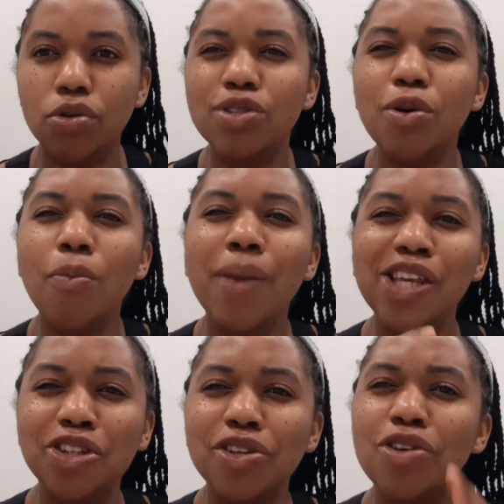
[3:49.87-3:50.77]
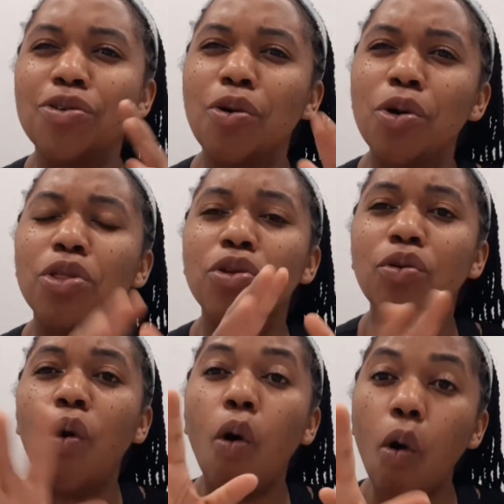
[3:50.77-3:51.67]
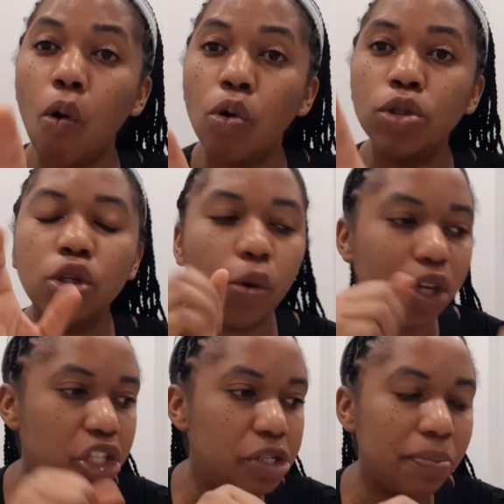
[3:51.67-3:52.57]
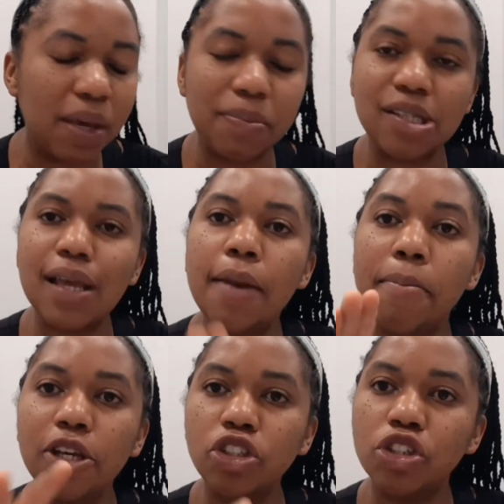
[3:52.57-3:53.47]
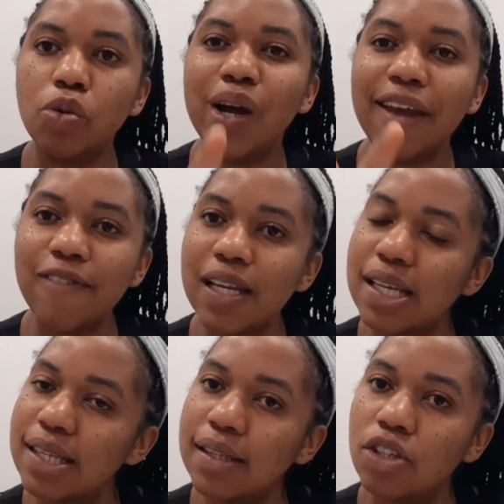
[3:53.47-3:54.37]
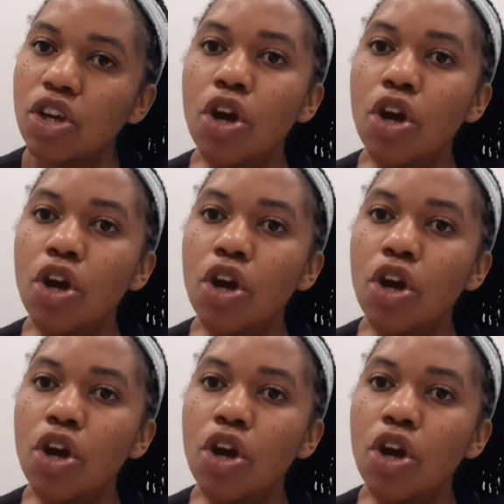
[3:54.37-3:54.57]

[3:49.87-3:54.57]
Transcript: So make sure you go through old question papers and make sure whatever it is that